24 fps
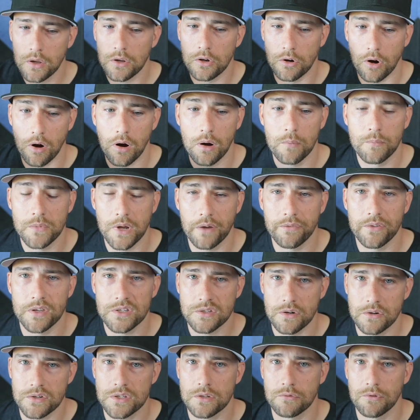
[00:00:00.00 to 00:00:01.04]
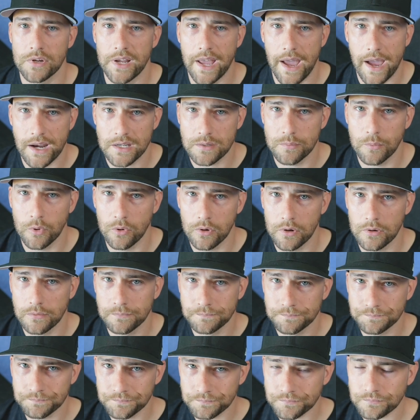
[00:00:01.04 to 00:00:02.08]
your arm definitely starts to react
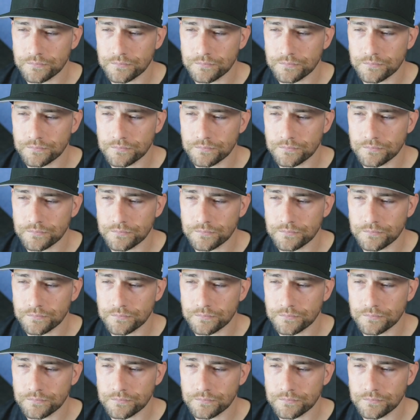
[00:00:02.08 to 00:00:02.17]
more.